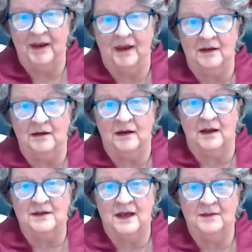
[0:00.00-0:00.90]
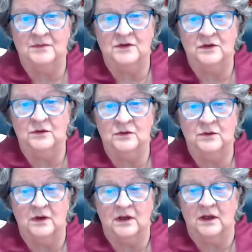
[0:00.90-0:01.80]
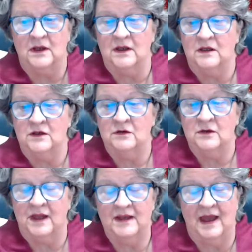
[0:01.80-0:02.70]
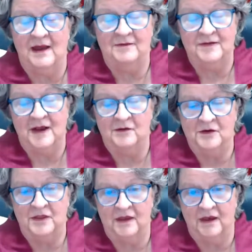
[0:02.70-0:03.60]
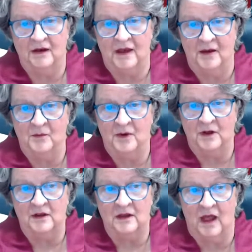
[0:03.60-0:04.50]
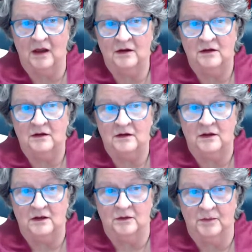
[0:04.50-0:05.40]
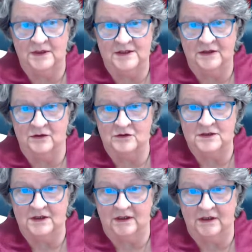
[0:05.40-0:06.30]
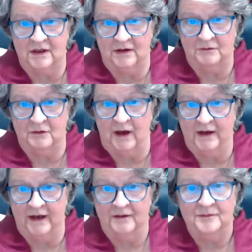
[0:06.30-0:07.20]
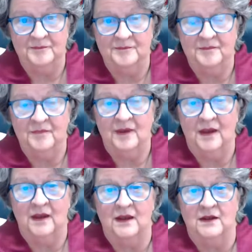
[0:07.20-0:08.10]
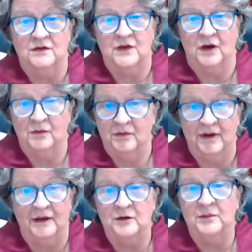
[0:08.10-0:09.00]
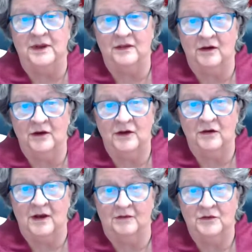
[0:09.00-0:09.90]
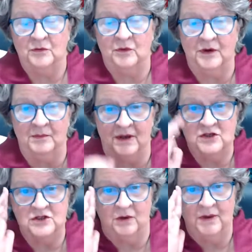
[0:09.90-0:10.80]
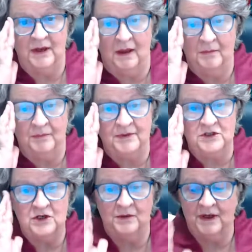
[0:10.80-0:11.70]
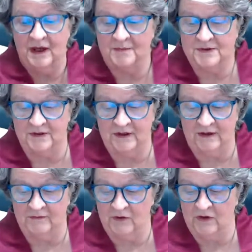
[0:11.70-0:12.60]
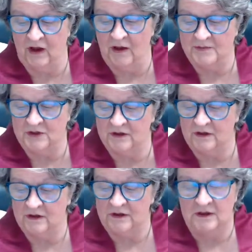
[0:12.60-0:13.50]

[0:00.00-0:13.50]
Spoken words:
and attempt to do like a half an hour thing at 1 o'clock Wednesday, Thursday, and Friday. So it'll be there. You don't have to worry about showing up, but showing up is going to give you the option